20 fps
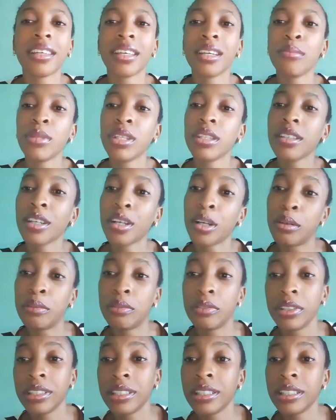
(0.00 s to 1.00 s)
gave me the
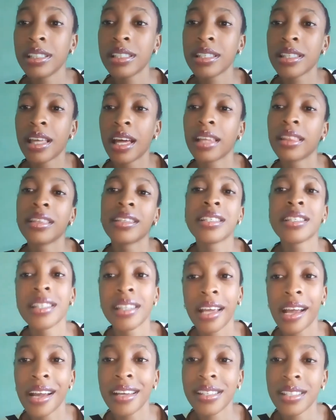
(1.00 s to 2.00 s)
confidence that this
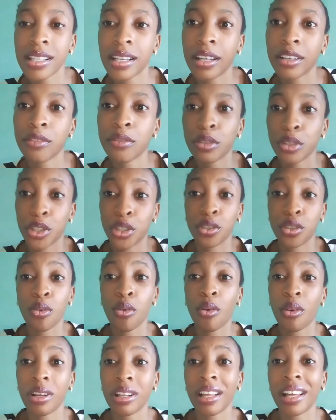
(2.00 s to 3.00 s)
guy is like for
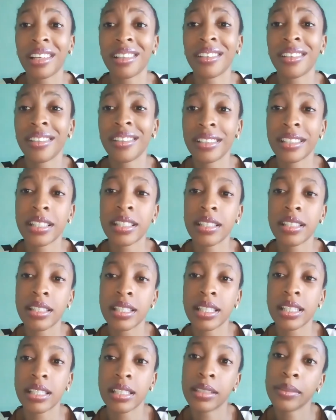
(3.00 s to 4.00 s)
sure, like this
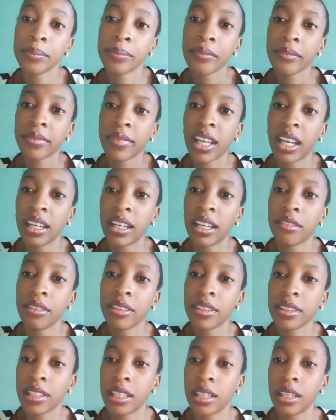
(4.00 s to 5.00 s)
is it and
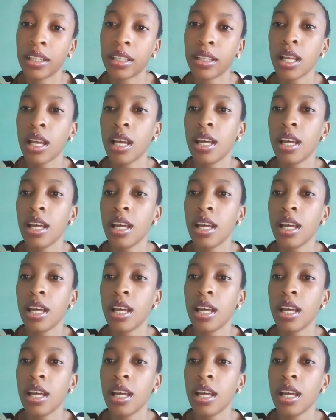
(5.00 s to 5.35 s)
everything.